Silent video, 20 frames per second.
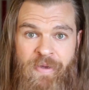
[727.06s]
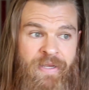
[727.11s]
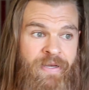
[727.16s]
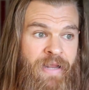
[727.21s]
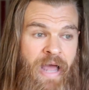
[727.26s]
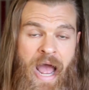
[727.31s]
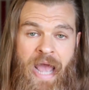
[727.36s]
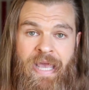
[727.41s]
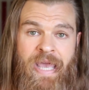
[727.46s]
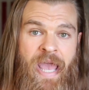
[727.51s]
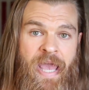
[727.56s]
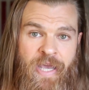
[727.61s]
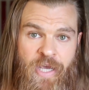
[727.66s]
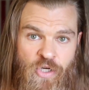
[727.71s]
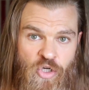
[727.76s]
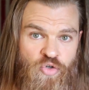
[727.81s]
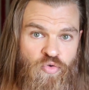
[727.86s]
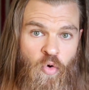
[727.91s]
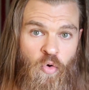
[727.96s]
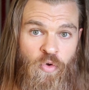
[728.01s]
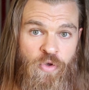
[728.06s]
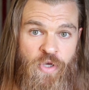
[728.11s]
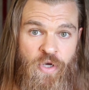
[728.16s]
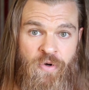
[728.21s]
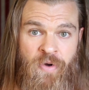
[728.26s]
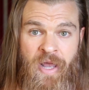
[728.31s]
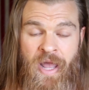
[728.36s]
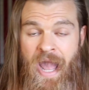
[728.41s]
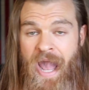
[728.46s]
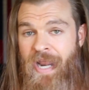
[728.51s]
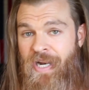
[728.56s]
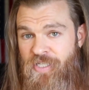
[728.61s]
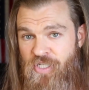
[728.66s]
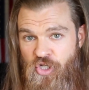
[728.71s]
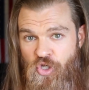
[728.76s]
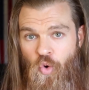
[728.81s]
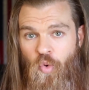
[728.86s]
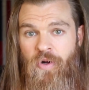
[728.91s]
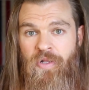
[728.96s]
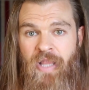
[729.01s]
mean, I can't control you and it's
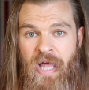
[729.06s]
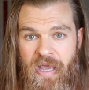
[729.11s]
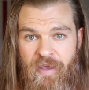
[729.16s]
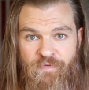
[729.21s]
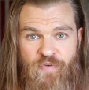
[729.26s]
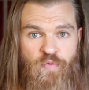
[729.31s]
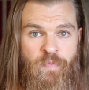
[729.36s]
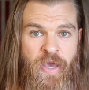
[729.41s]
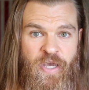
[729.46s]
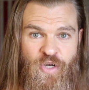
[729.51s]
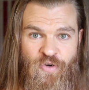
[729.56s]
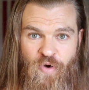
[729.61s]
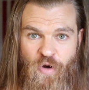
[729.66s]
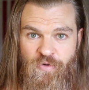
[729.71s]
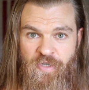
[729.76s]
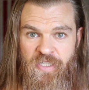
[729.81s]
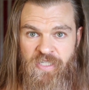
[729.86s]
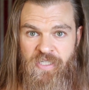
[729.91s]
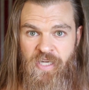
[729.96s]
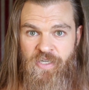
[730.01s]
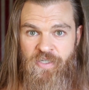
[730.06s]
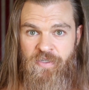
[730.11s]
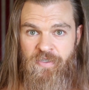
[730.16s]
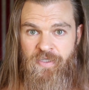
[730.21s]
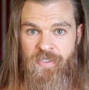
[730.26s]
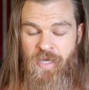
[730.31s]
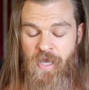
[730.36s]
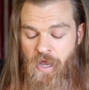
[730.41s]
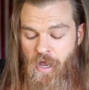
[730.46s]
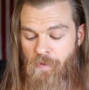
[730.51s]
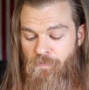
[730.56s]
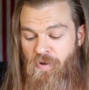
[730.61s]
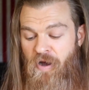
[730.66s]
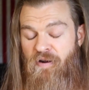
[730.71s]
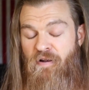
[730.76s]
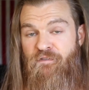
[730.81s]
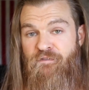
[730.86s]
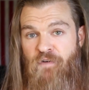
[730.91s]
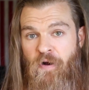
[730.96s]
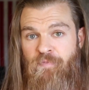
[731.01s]
your life. You make your own decisions.
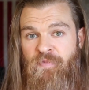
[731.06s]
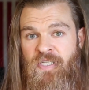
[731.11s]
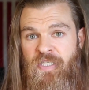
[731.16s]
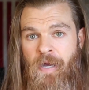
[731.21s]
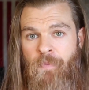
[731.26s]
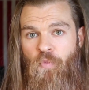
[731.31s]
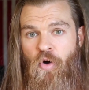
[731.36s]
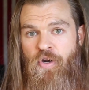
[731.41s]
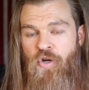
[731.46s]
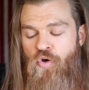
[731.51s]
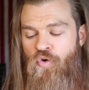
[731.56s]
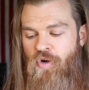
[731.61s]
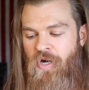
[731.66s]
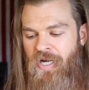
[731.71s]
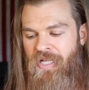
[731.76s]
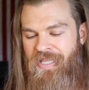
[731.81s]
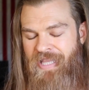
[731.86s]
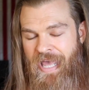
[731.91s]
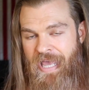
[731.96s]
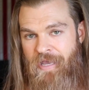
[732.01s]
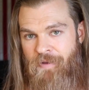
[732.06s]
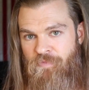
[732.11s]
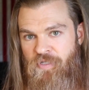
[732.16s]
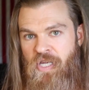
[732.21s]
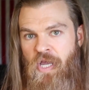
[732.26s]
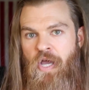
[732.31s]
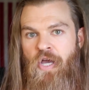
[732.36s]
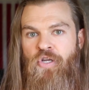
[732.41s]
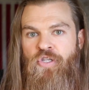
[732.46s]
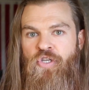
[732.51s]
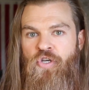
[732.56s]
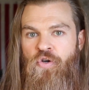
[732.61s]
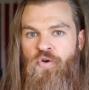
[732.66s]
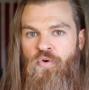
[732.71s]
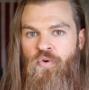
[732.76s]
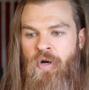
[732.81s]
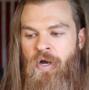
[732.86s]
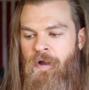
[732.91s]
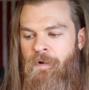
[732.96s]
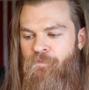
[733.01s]
But from someone who claims
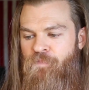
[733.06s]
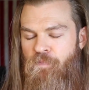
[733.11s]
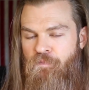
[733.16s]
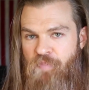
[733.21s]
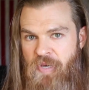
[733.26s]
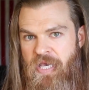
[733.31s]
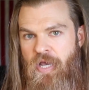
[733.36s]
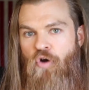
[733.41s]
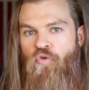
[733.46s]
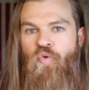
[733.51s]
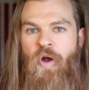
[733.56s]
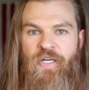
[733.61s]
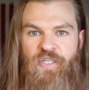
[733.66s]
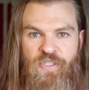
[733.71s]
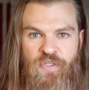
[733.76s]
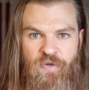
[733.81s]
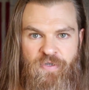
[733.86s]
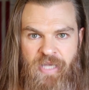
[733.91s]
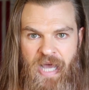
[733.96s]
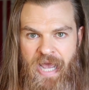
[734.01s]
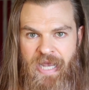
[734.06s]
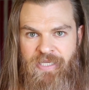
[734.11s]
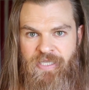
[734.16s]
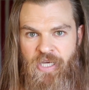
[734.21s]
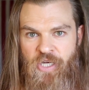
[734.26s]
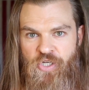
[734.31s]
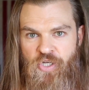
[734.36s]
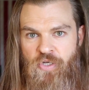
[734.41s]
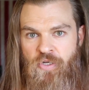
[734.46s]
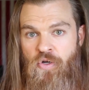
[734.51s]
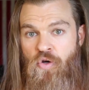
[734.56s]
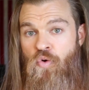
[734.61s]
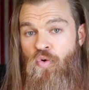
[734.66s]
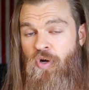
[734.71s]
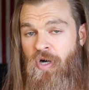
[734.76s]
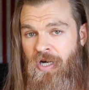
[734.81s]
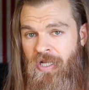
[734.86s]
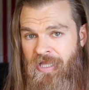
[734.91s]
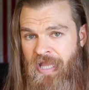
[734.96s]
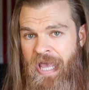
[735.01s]
to be a registered dietitian, who
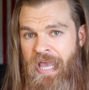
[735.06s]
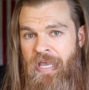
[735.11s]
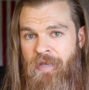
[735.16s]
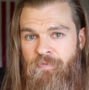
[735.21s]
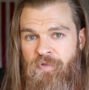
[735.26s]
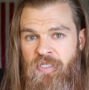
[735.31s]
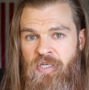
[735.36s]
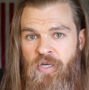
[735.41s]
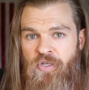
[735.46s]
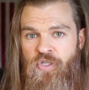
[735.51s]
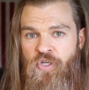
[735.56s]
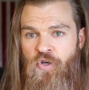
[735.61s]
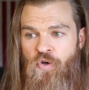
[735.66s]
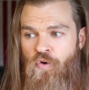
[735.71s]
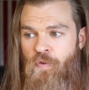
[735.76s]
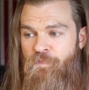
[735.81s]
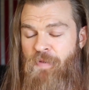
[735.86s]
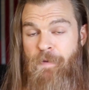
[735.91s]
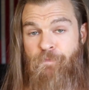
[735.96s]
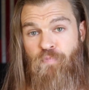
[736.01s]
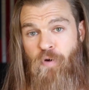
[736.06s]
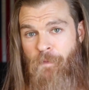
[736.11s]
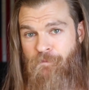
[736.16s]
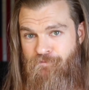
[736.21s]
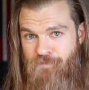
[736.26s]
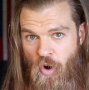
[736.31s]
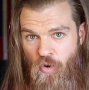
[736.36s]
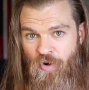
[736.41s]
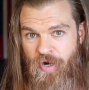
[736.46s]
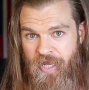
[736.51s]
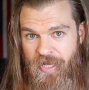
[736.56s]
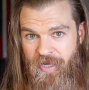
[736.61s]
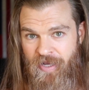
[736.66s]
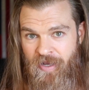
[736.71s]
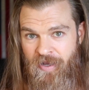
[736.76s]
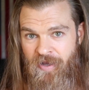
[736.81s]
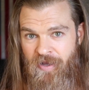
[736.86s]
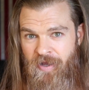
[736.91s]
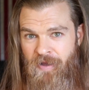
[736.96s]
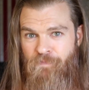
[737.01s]
claims to be
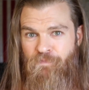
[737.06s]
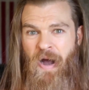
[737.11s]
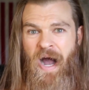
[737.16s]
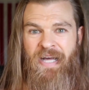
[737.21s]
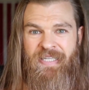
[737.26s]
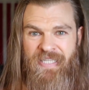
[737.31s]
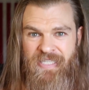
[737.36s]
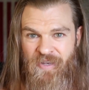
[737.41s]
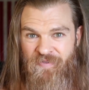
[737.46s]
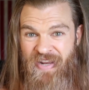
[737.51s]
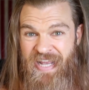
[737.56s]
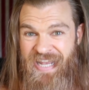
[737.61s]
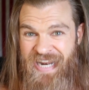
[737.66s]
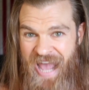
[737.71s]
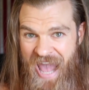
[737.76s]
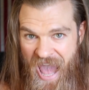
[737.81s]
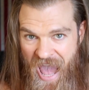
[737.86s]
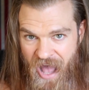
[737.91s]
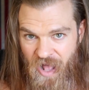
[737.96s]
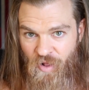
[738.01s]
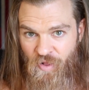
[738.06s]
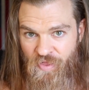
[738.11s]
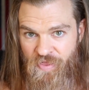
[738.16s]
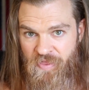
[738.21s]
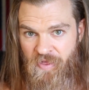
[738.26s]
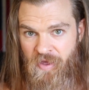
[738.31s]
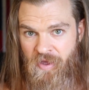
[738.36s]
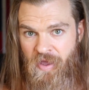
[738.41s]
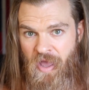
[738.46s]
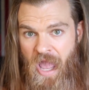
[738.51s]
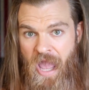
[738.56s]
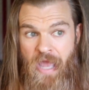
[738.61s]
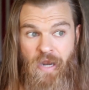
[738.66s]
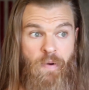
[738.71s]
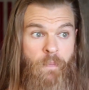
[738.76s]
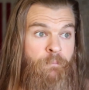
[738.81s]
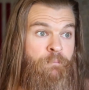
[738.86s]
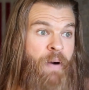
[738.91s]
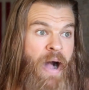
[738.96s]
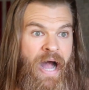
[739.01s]
promoting positivity and health
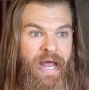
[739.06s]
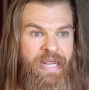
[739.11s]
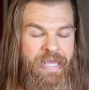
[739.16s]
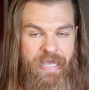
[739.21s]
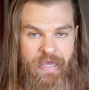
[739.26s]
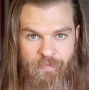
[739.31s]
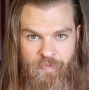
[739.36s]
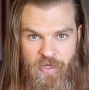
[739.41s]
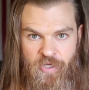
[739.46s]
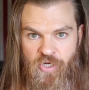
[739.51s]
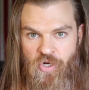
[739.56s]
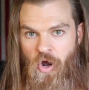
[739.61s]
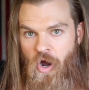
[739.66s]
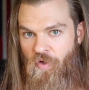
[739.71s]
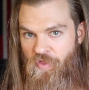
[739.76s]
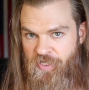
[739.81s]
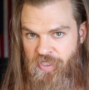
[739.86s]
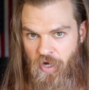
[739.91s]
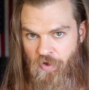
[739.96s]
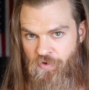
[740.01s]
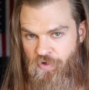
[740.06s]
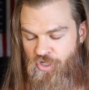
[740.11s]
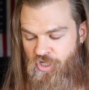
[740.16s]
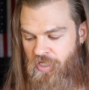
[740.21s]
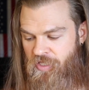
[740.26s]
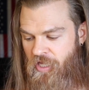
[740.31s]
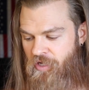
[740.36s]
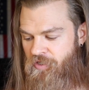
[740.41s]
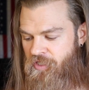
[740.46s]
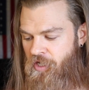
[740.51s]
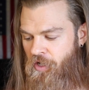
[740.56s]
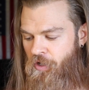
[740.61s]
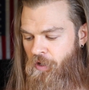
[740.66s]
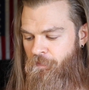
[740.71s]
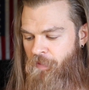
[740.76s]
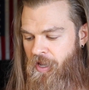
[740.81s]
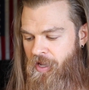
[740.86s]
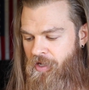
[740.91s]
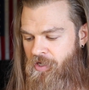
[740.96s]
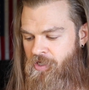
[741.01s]
and body image and all this other shit that you see on her
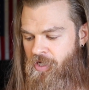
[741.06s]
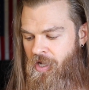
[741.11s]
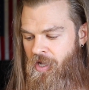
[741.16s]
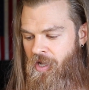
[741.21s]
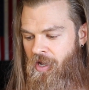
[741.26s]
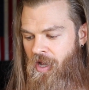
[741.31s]
page.